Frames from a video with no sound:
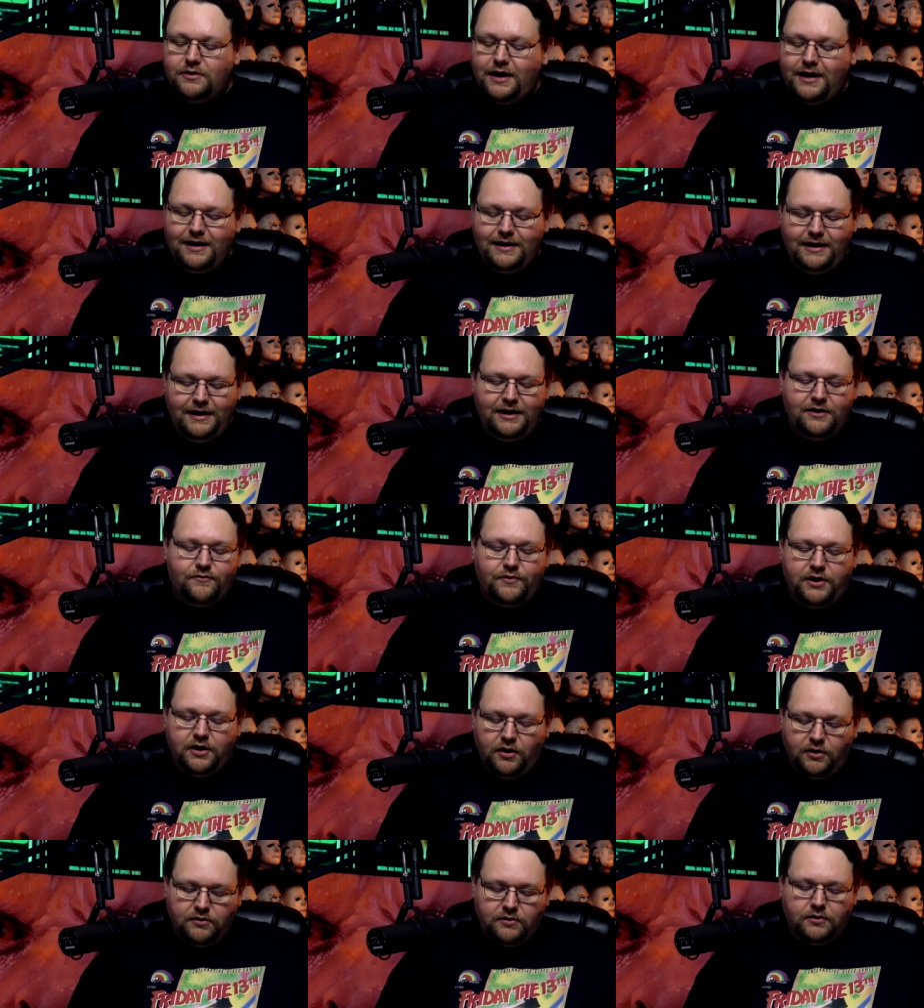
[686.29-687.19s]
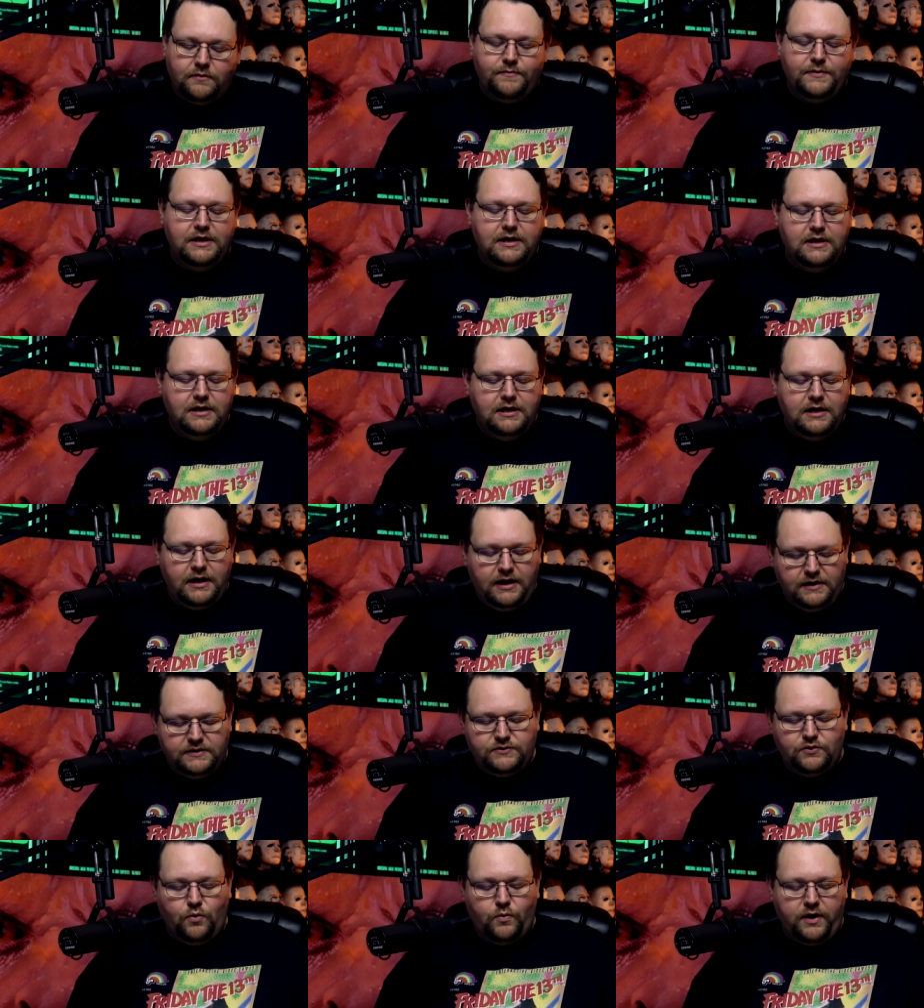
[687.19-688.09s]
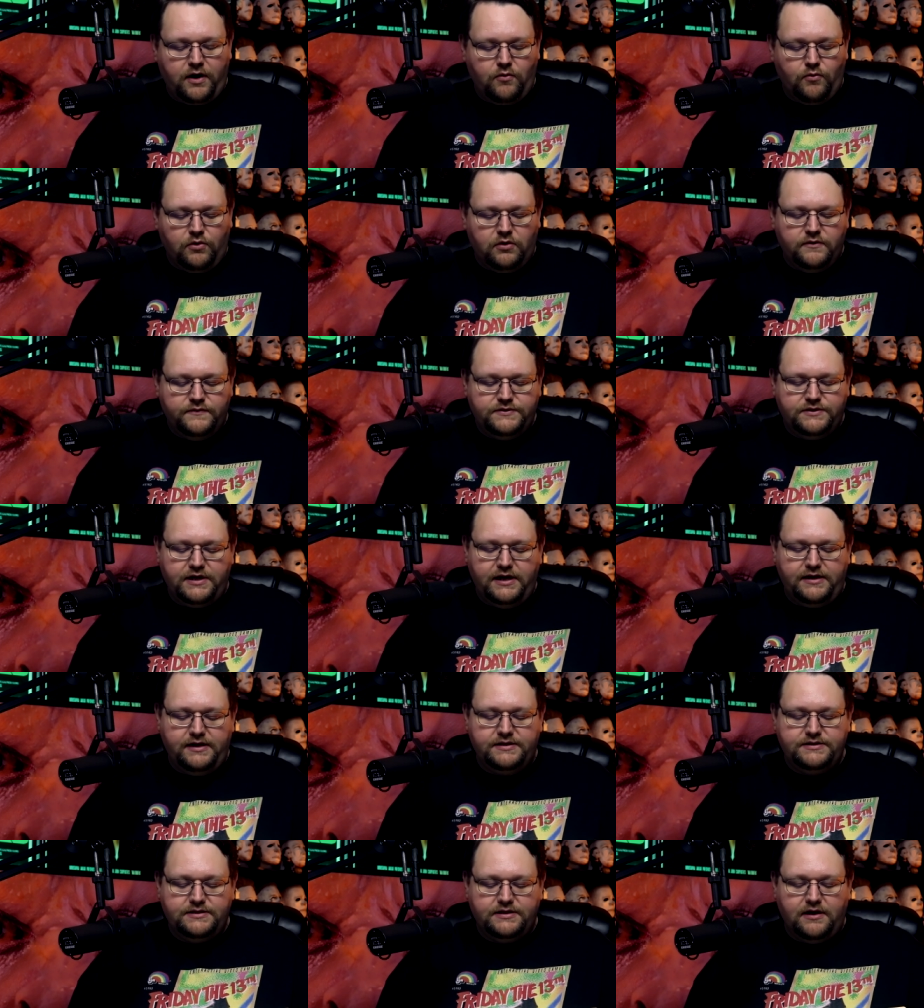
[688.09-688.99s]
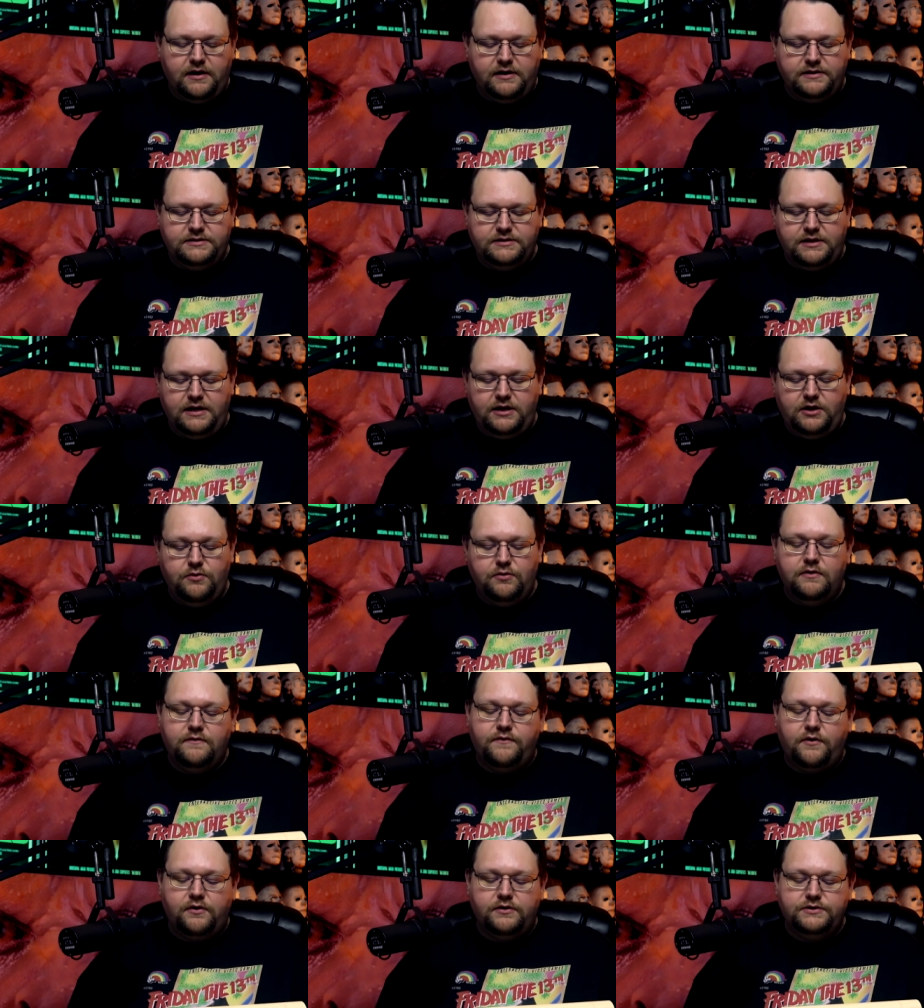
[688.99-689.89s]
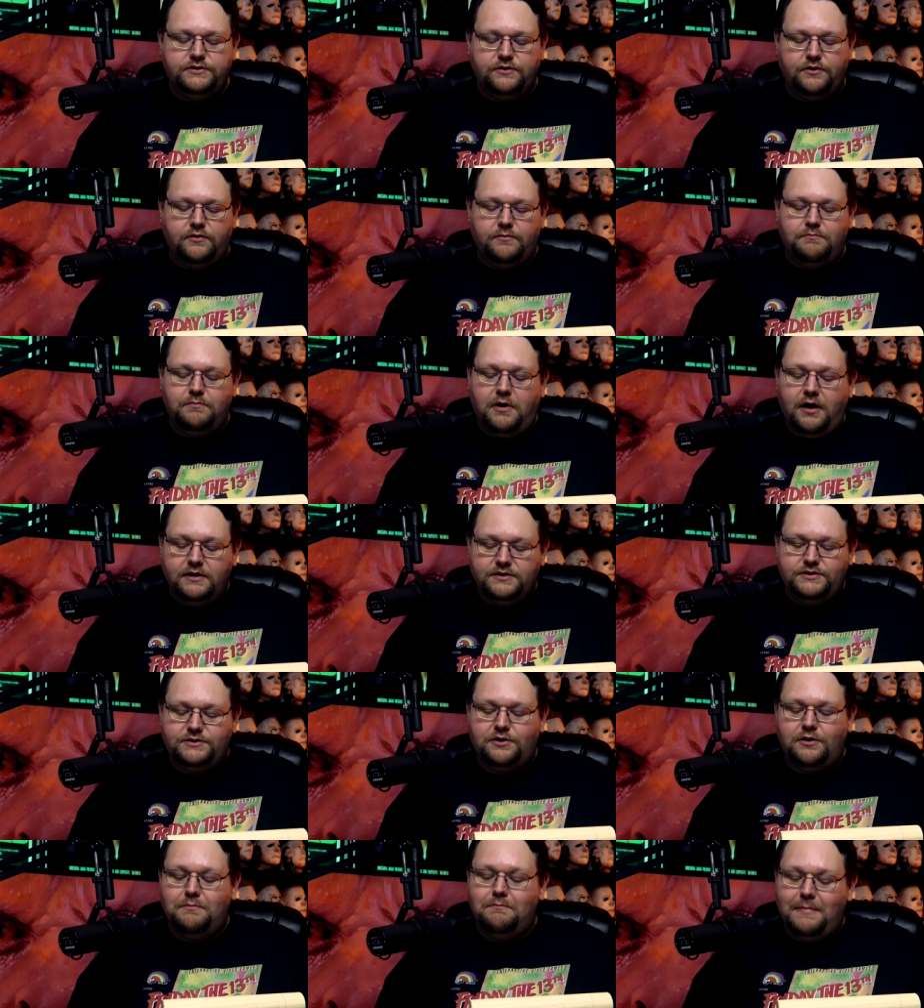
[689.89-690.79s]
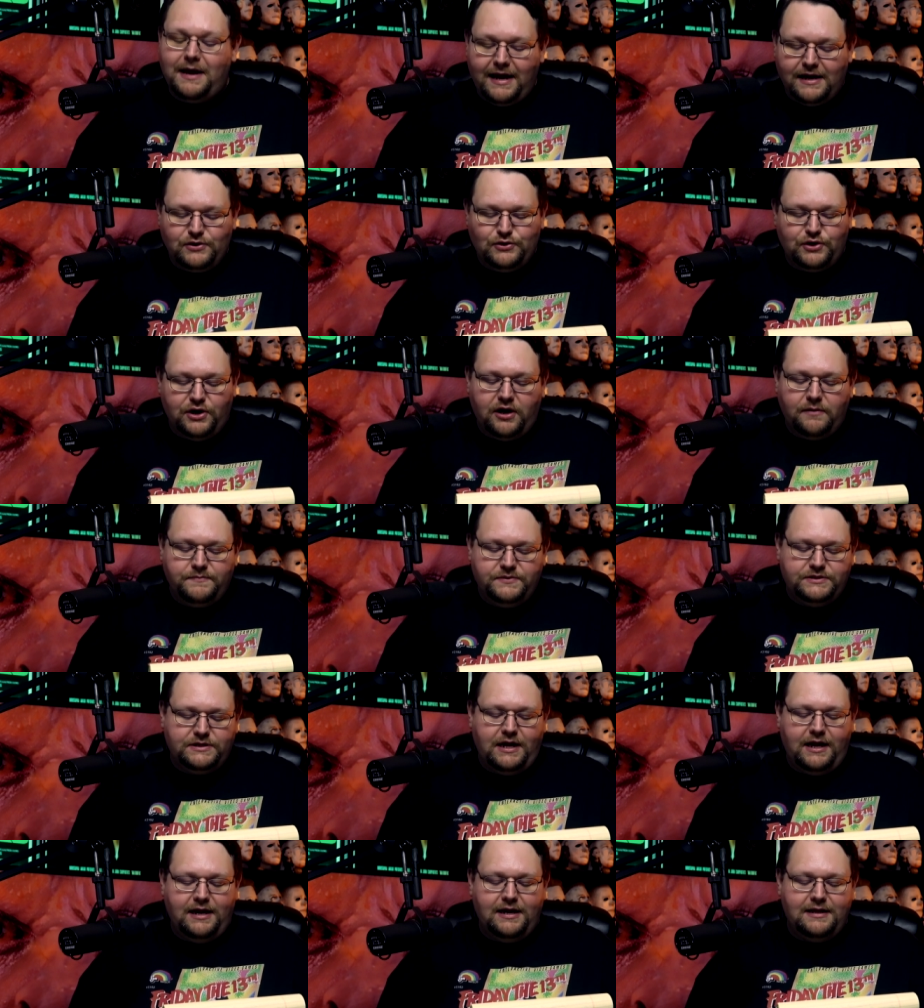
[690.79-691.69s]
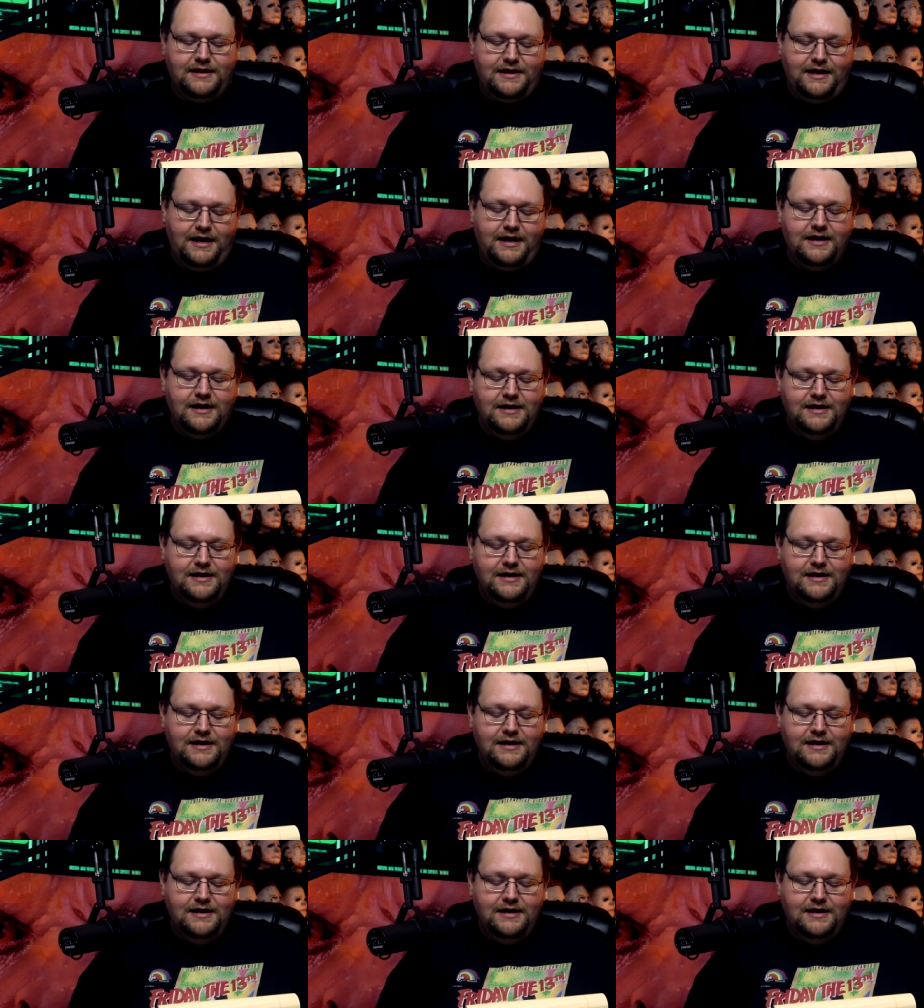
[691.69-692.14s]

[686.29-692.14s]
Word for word: and Henry Hull into werewolves. They discuss the Universal monster mashups and the